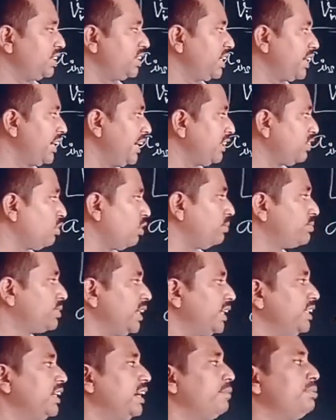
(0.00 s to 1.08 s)
the rate of
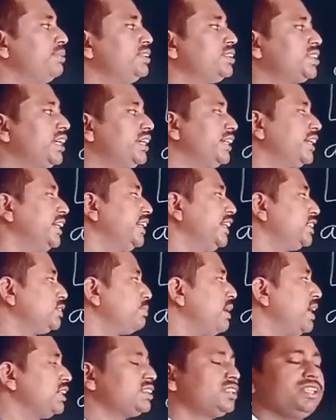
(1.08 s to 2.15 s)
change of instantaneous
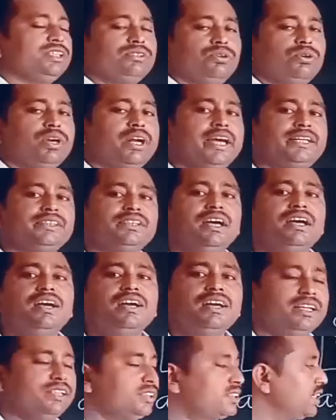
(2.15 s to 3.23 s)
velocity is known as
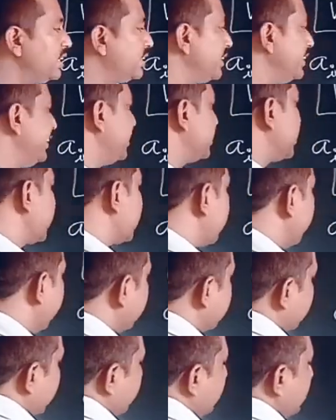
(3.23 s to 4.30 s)
instantaneous
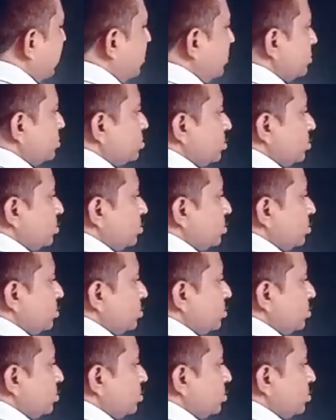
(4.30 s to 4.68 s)
acceleration.